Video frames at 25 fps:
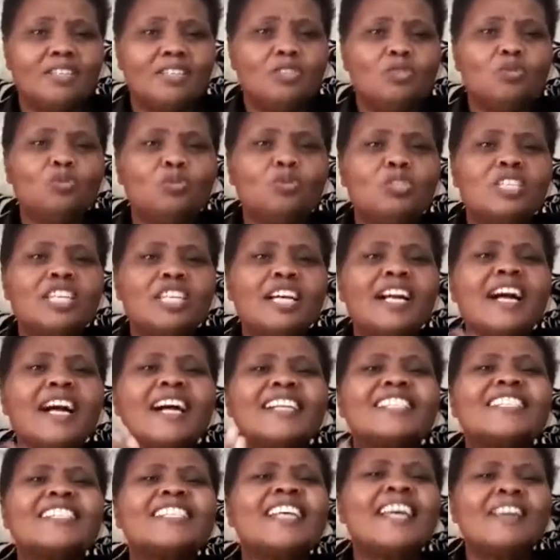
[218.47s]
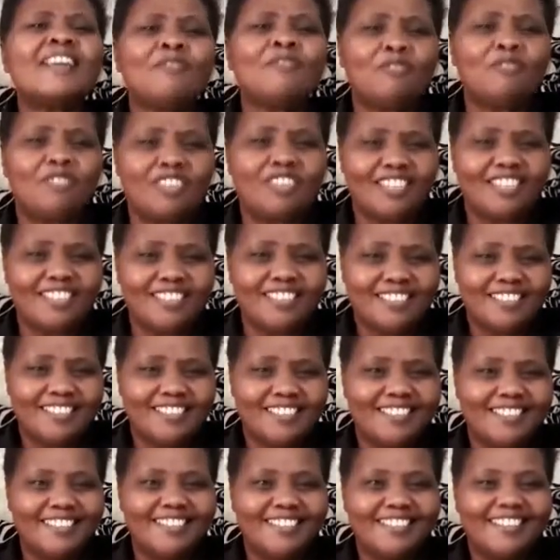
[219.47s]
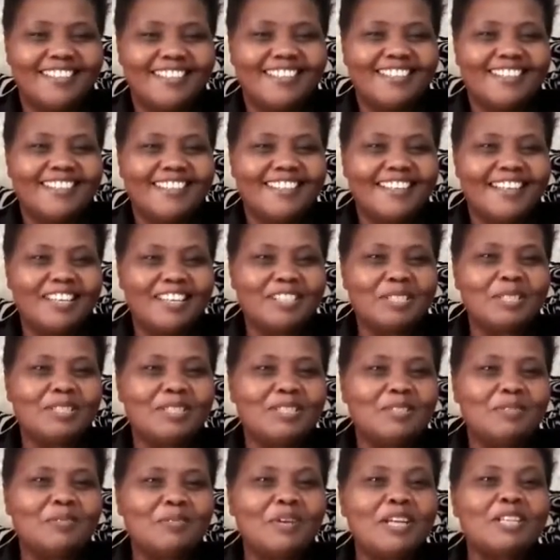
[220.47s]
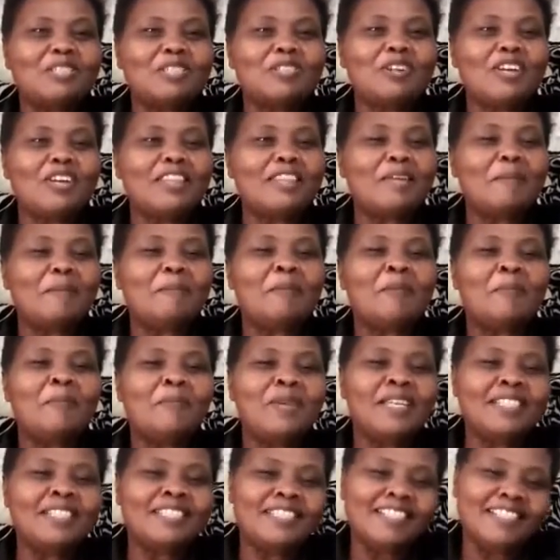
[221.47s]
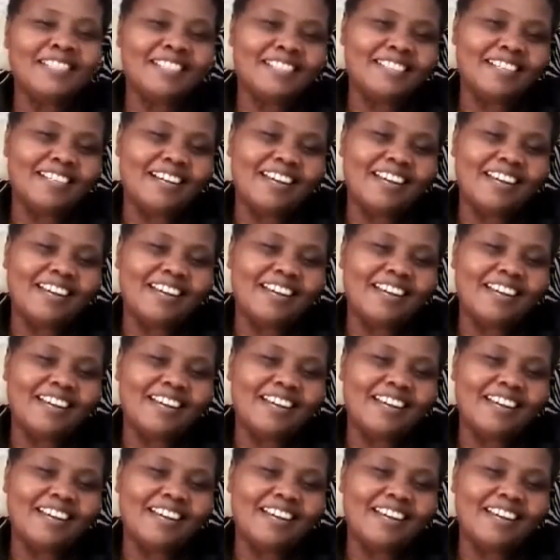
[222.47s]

to take a selfie as to enjoy the moment later.